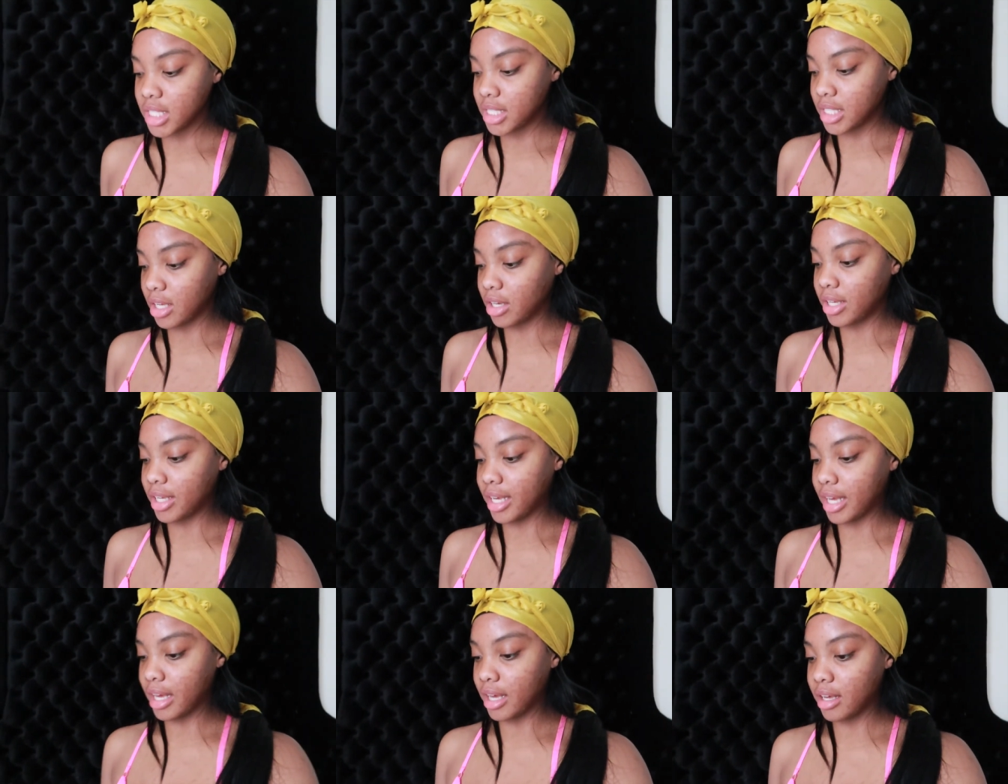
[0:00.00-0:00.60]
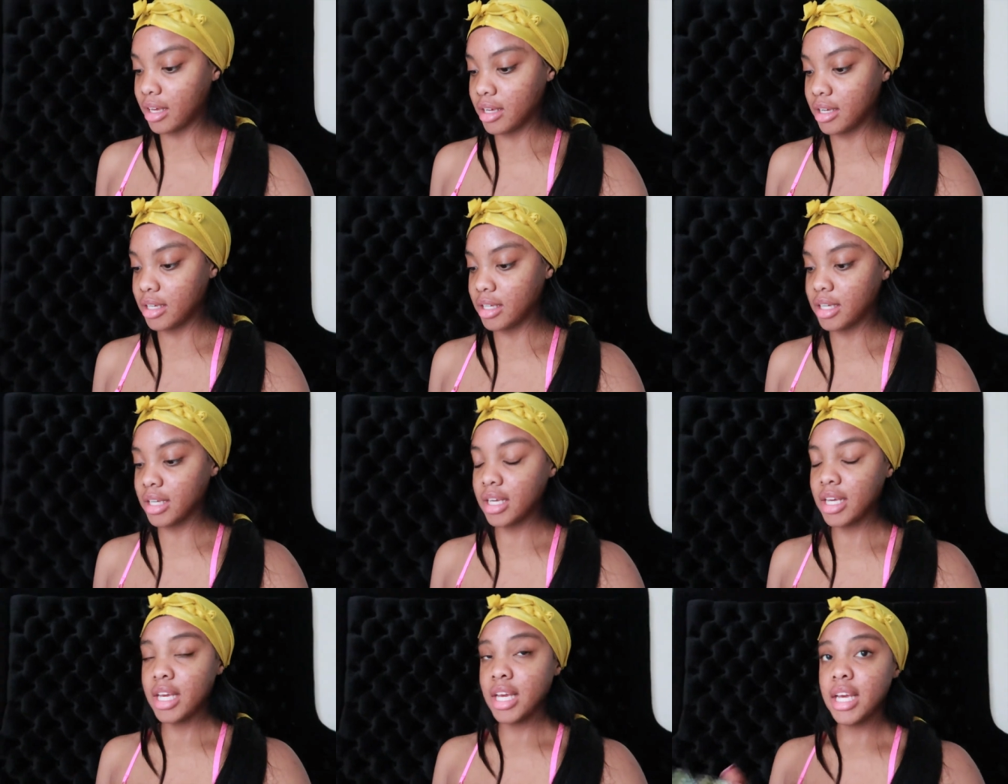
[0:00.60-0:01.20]
so yeah
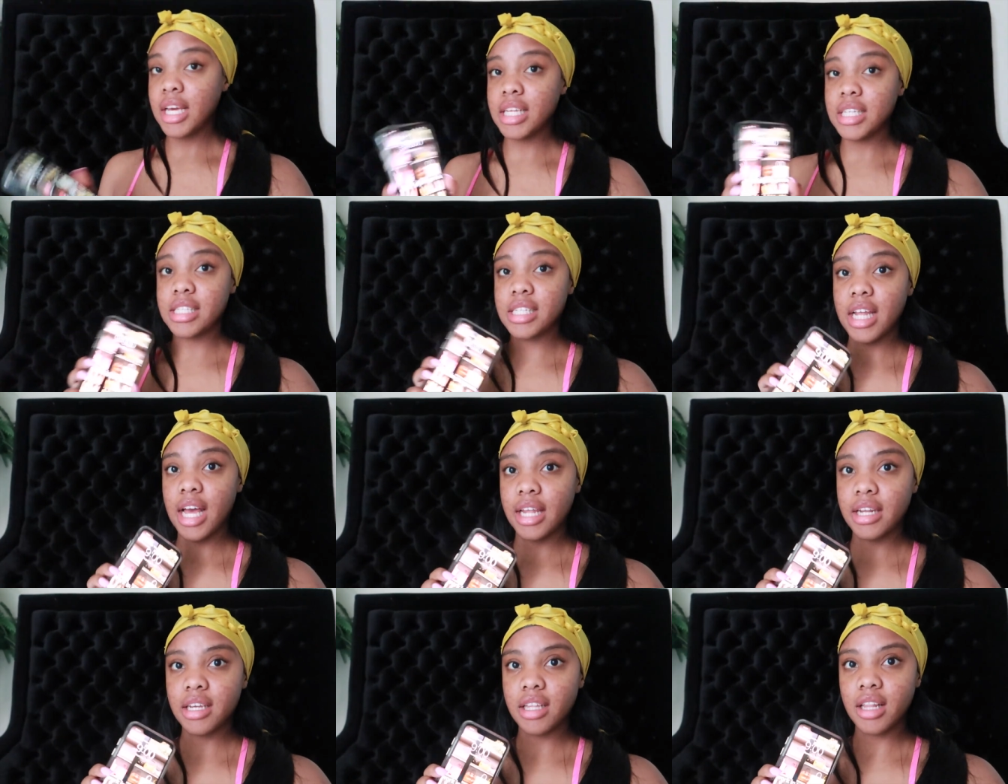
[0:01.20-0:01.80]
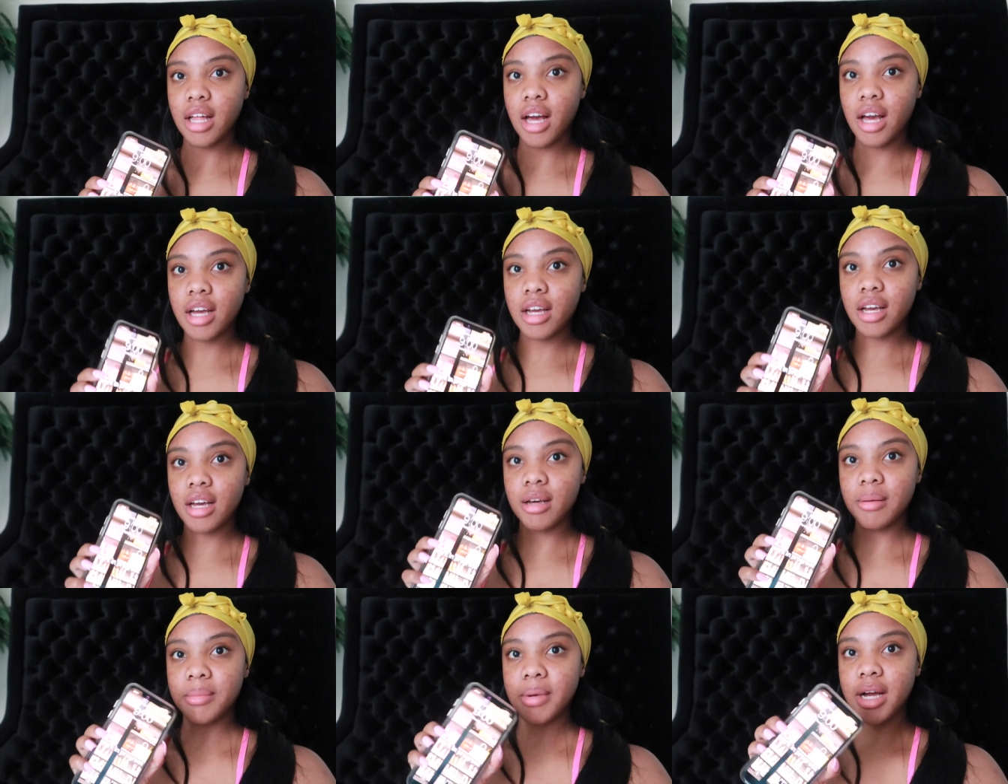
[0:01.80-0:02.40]
it's 9
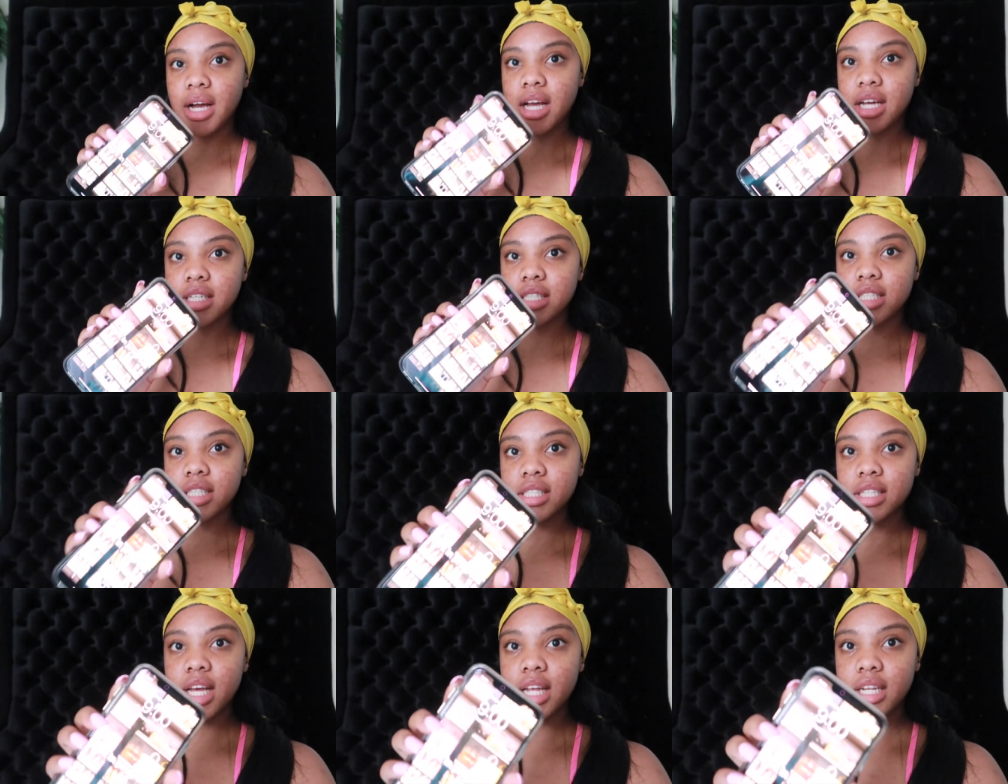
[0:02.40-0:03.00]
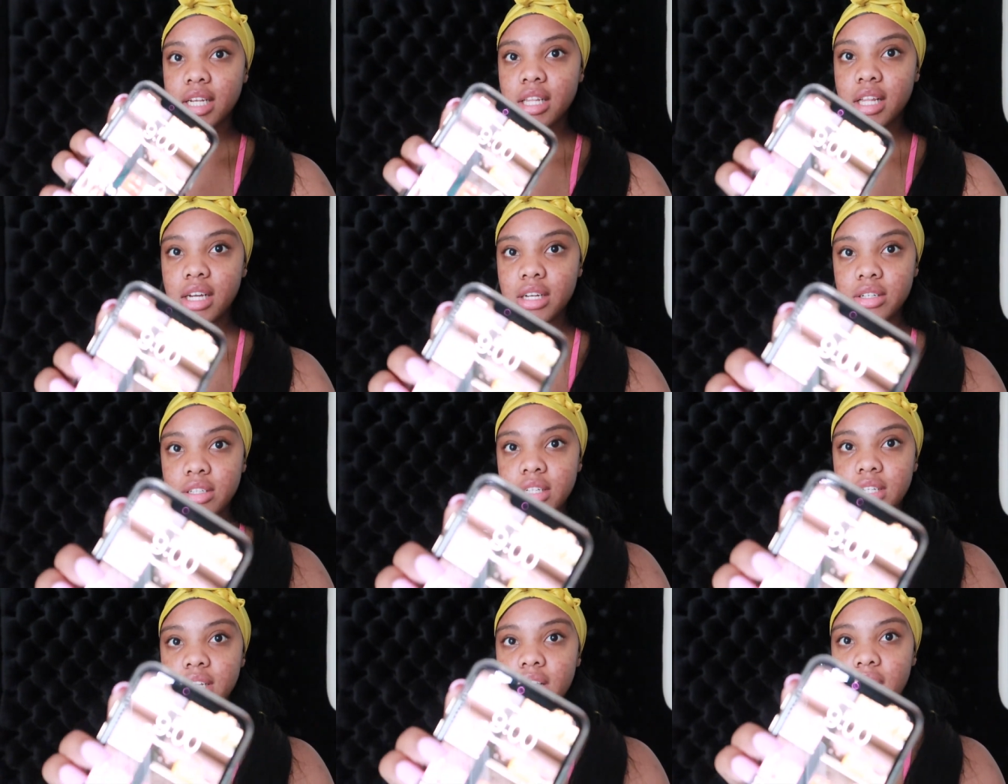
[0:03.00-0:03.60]
o'clock. Oh my gosh, it's 9
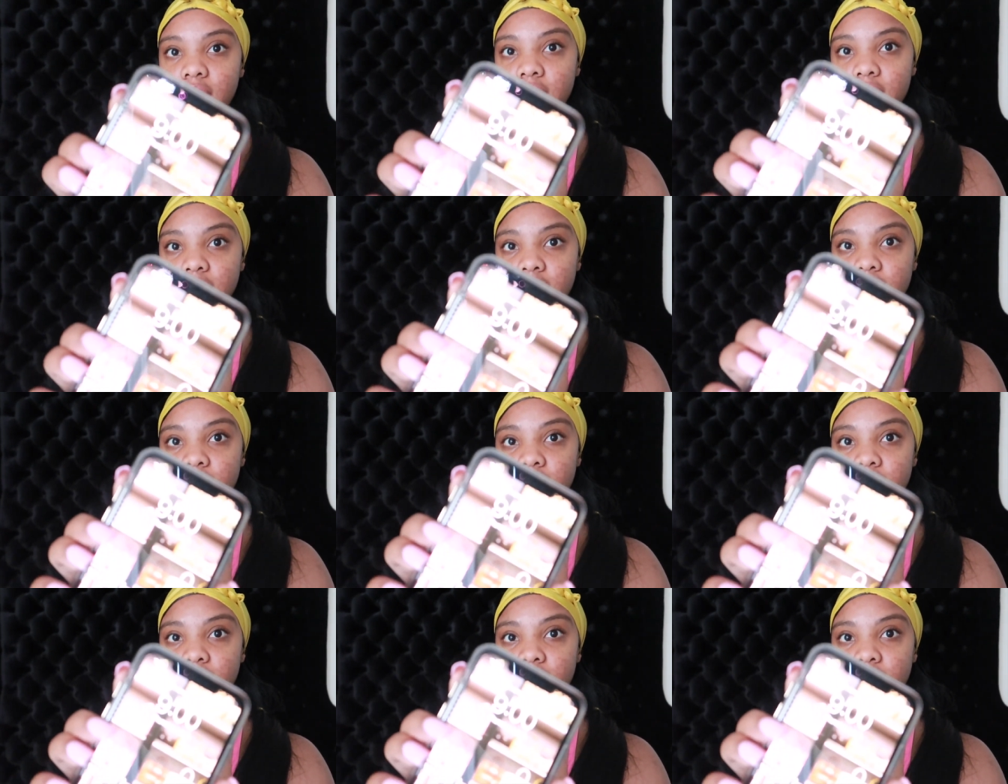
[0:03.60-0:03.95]
o'clock on the dot.